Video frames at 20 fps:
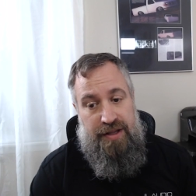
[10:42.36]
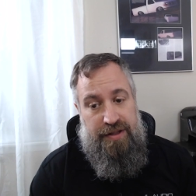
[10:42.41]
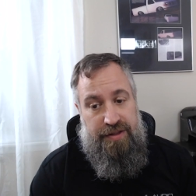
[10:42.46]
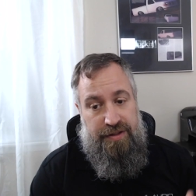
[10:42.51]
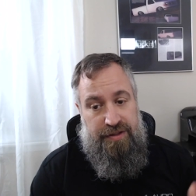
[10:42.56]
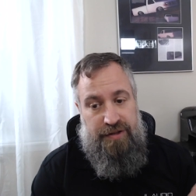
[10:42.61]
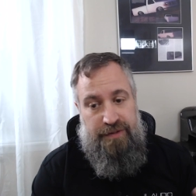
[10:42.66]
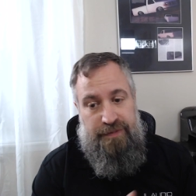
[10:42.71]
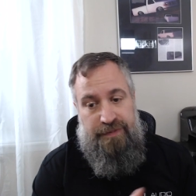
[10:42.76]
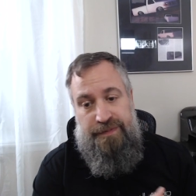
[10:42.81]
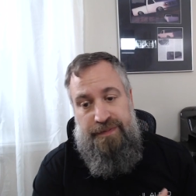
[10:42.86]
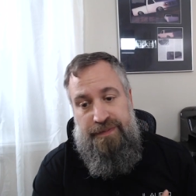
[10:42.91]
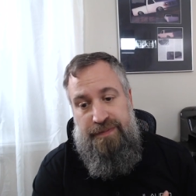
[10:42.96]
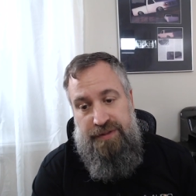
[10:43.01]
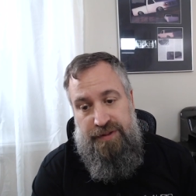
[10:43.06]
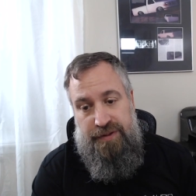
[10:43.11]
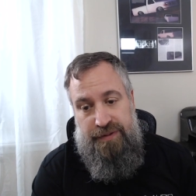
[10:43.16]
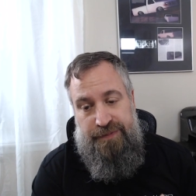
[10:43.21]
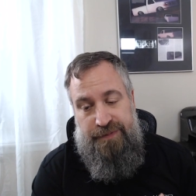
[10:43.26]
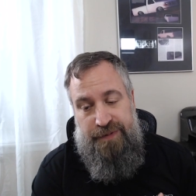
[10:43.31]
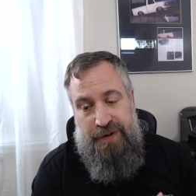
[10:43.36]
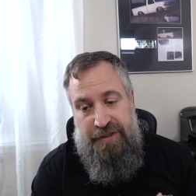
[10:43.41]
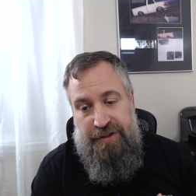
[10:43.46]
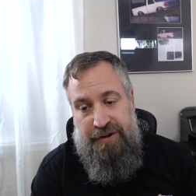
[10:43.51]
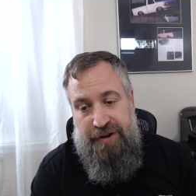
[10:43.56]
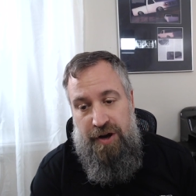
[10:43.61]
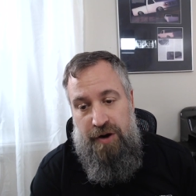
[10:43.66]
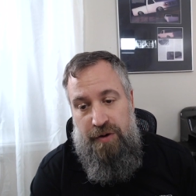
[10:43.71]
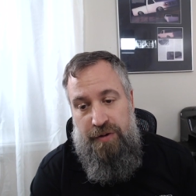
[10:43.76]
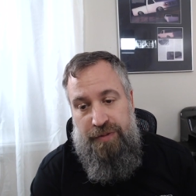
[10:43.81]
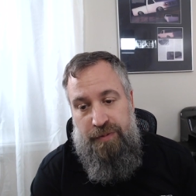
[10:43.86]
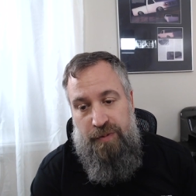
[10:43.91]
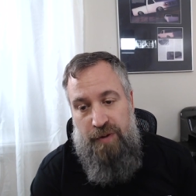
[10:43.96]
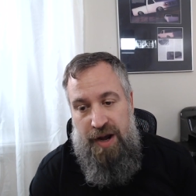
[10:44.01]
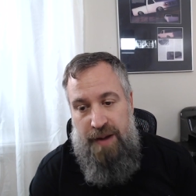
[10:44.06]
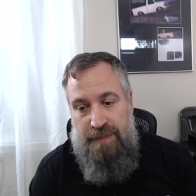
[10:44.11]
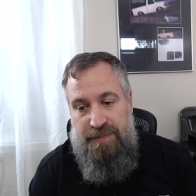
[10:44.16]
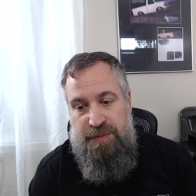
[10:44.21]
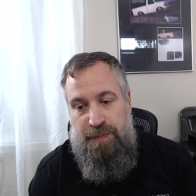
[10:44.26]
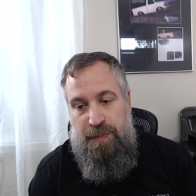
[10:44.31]
to further go with
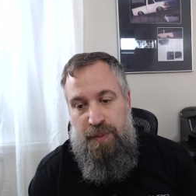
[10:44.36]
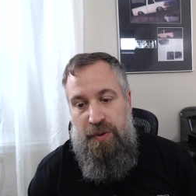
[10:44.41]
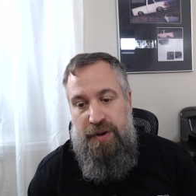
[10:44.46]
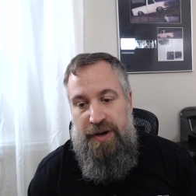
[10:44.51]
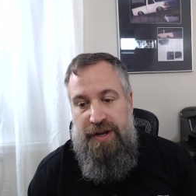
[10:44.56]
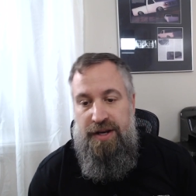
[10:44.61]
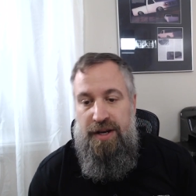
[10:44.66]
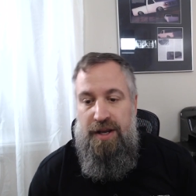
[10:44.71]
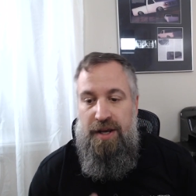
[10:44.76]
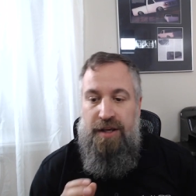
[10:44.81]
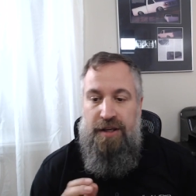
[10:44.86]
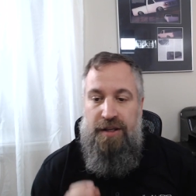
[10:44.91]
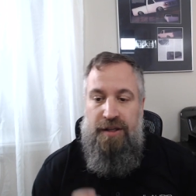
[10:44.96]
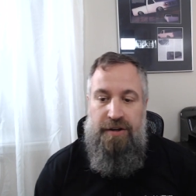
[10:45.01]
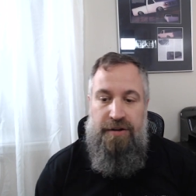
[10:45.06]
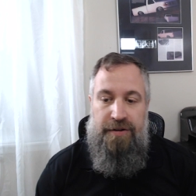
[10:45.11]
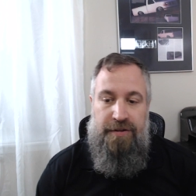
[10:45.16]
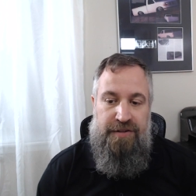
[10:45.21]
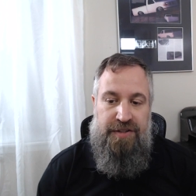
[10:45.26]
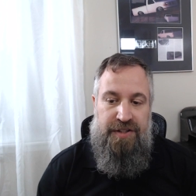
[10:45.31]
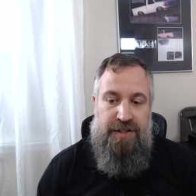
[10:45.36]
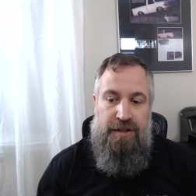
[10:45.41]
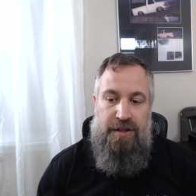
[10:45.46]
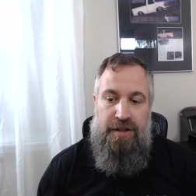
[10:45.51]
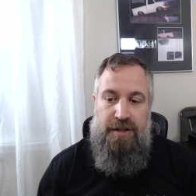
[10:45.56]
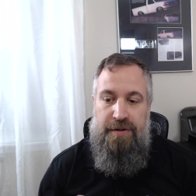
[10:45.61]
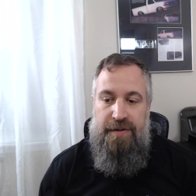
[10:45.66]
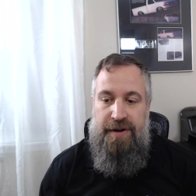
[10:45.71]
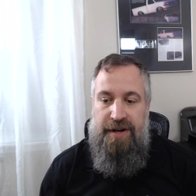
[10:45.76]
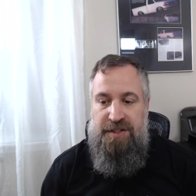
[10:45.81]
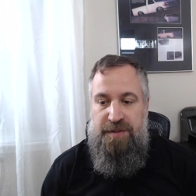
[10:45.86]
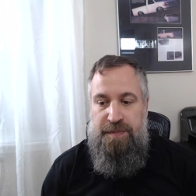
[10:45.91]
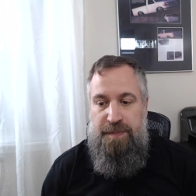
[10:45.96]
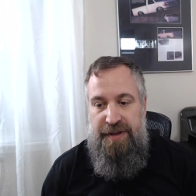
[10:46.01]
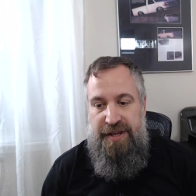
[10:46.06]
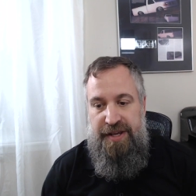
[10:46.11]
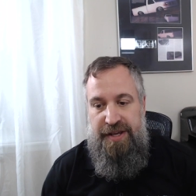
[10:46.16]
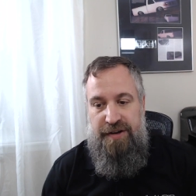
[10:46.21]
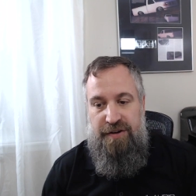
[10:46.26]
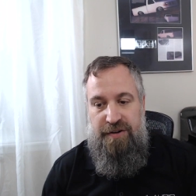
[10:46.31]
Rob's point, use a
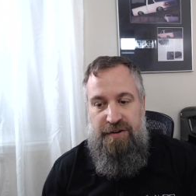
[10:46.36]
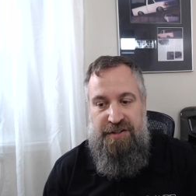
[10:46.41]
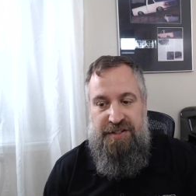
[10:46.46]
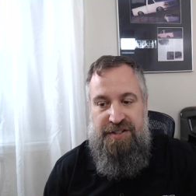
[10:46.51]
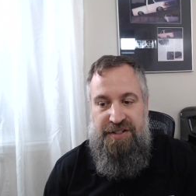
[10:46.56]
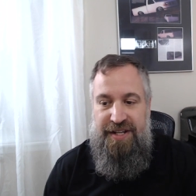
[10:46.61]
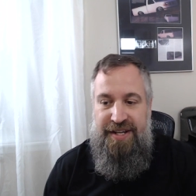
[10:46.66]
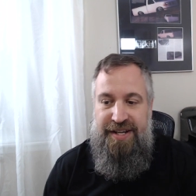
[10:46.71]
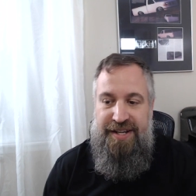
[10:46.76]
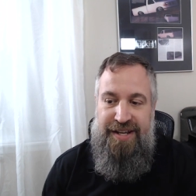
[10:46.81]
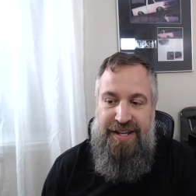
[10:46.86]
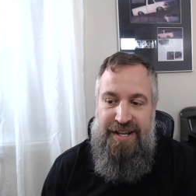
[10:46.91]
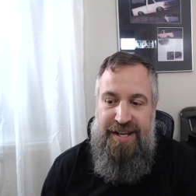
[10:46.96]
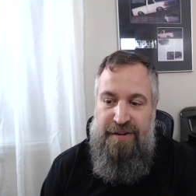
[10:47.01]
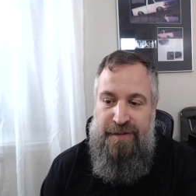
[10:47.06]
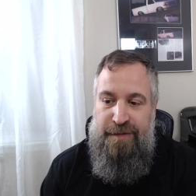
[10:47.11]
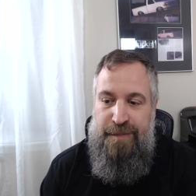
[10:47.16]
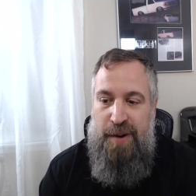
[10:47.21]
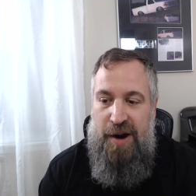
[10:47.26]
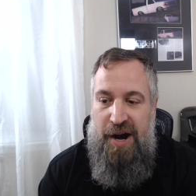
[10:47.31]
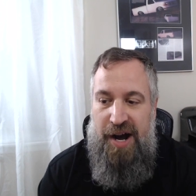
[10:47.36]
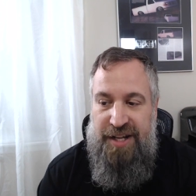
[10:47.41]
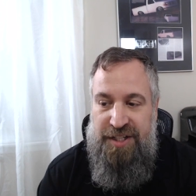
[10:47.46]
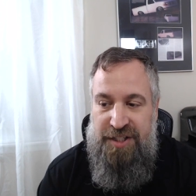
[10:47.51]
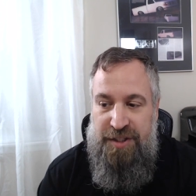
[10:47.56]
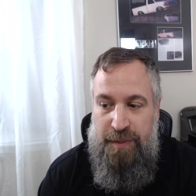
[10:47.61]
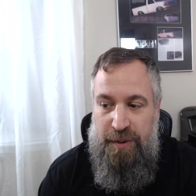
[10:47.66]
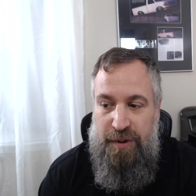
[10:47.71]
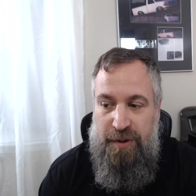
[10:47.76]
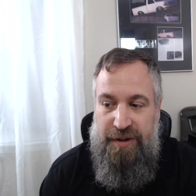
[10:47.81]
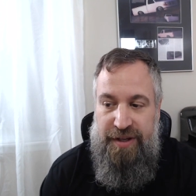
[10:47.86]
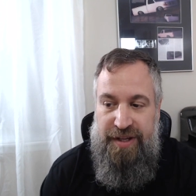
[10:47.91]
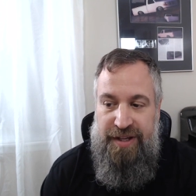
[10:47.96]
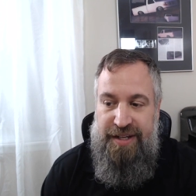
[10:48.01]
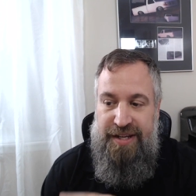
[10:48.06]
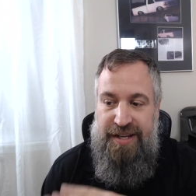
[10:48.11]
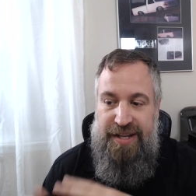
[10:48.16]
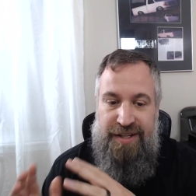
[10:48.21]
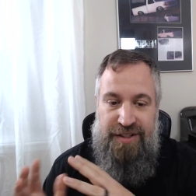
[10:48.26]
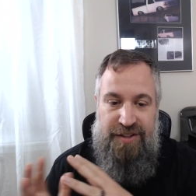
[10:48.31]
USB or CD if possible.
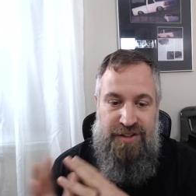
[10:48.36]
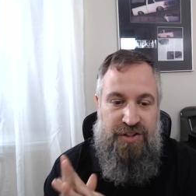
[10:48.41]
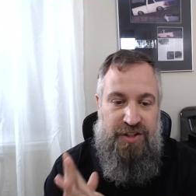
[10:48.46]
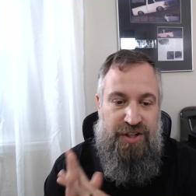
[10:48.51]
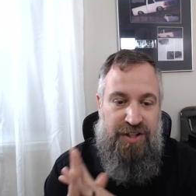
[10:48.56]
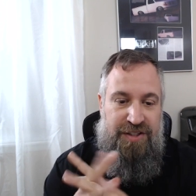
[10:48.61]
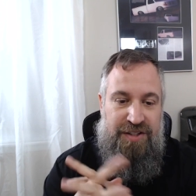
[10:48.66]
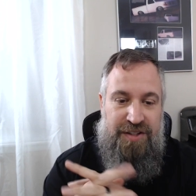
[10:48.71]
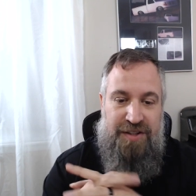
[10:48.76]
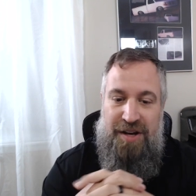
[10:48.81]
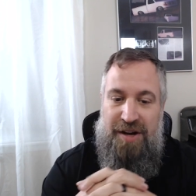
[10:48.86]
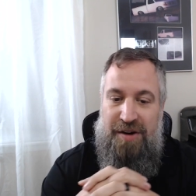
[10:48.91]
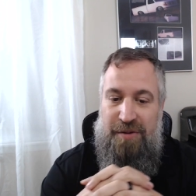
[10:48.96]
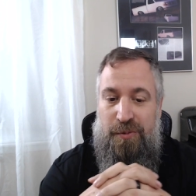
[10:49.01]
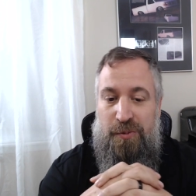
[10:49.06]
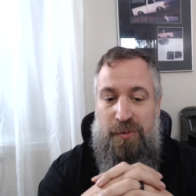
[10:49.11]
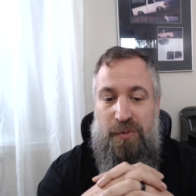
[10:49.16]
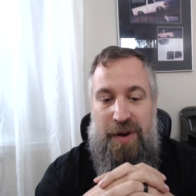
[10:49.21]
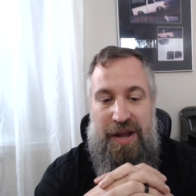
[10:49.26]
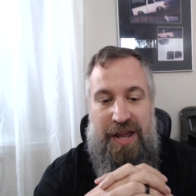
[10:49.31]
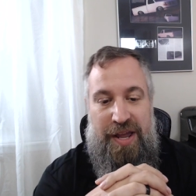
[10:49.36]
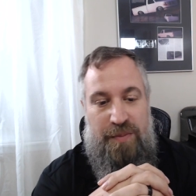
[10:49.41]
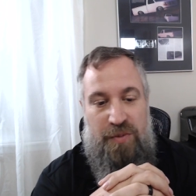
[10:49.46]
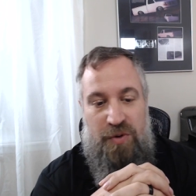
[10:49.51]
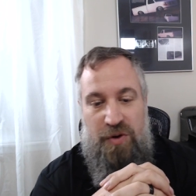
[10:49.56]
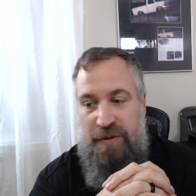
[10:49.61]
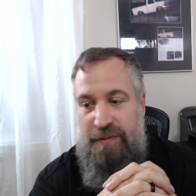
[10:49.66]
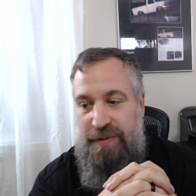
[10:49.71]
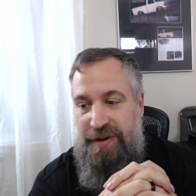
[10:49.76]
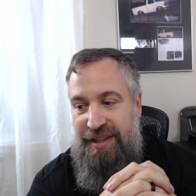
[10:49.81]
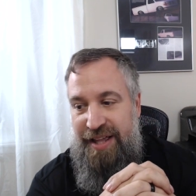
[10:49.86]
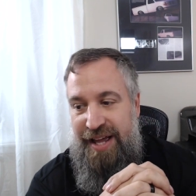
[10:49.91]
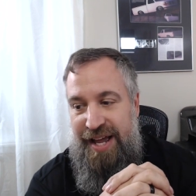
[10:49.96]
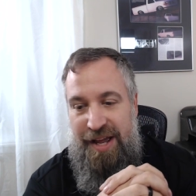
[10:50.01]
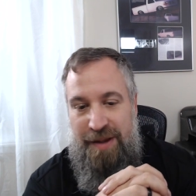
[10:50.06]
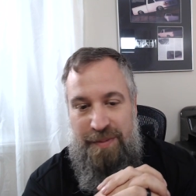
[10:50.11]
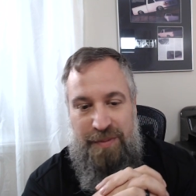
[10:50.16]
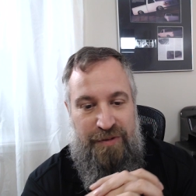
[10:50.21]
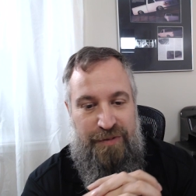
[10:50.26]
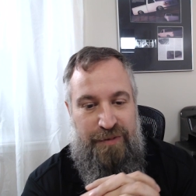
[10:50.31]
It is just a way more
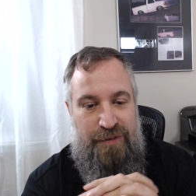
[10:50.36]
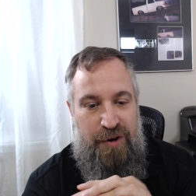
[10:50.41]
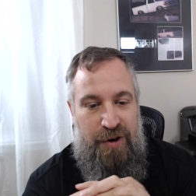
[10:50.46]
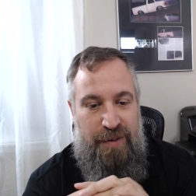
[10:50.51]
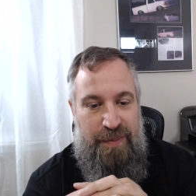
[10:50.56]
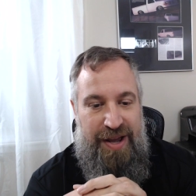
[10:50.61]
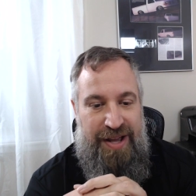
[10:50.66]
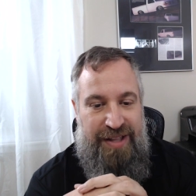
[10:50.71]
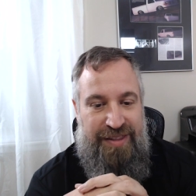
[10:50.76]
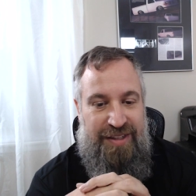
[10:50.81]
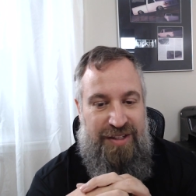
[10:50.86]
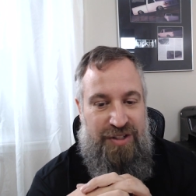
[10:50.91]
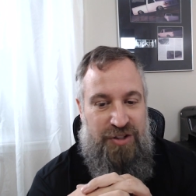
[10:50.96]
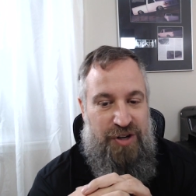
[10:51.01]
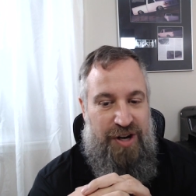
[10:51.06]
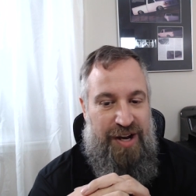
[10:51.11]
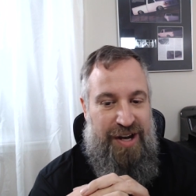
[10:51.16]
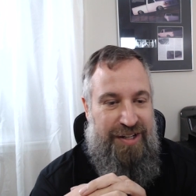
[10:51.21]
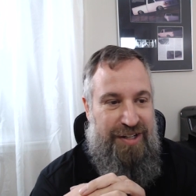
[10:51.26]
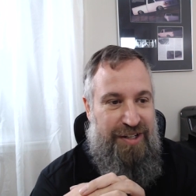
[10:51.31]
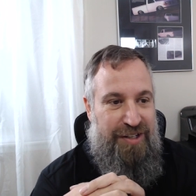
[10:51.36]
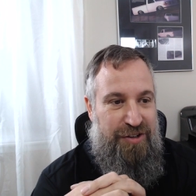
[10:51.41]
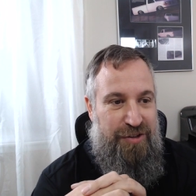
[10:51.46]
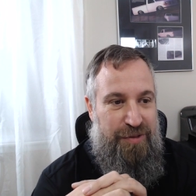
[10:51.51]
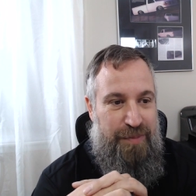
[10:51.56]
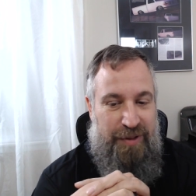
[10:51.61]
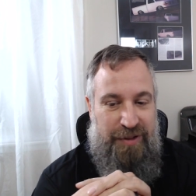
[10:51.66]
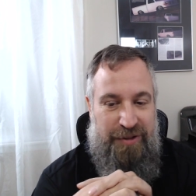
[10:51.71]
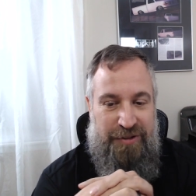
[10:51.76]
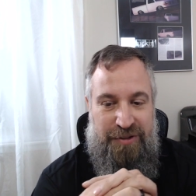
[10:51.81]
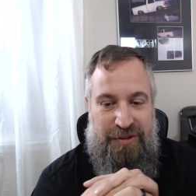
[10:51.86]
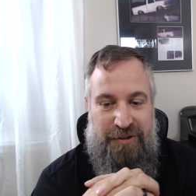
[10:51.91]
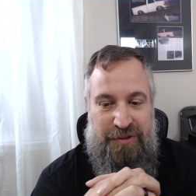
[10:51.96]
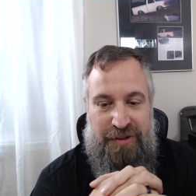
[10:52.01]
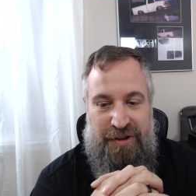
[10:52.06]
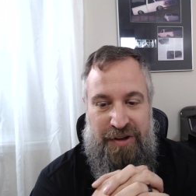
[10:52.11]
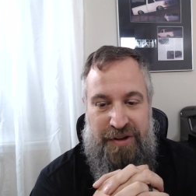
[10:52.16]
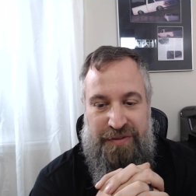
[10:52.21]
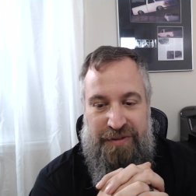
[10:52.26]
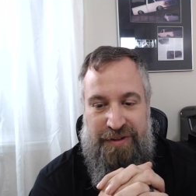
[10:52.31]
reliable format than trying to do
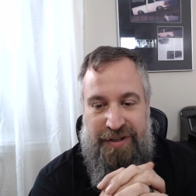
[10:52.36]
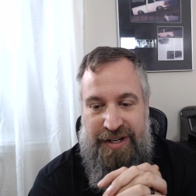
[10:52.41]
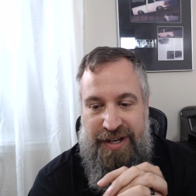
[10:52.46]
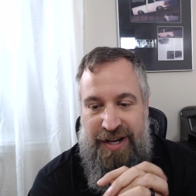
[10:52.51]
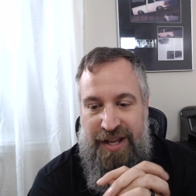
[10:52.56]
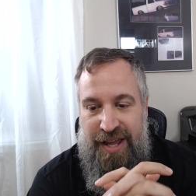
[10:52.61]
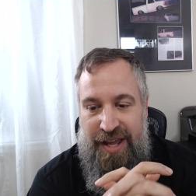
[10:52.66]
Bluetooth over it.